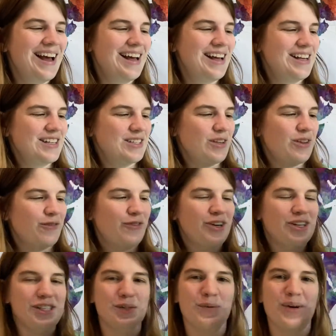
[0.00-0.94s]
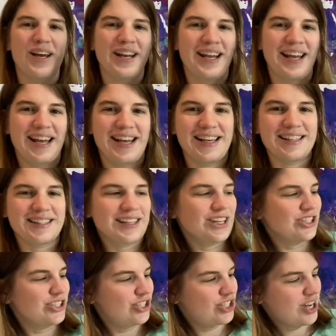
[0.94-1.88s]
So the first one is
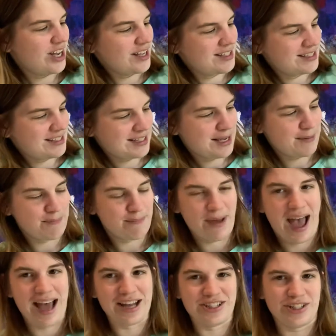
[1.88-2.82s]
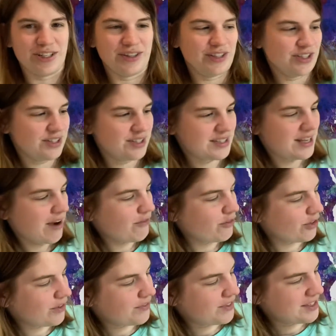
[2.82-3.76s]
Just Imagine. There's several
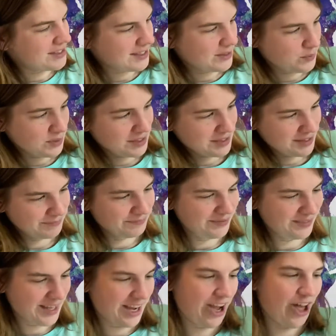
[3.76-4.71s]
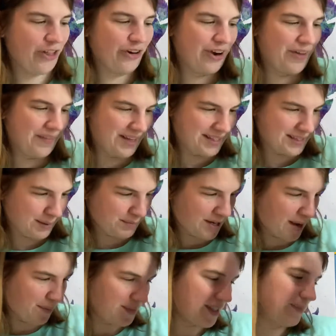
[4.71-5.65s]
of these. This one's, they color on these
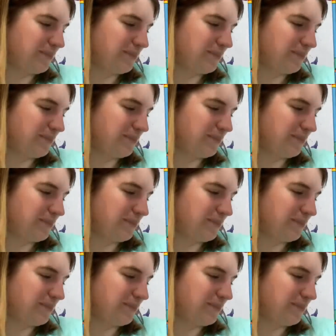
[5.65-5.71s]
sometimes.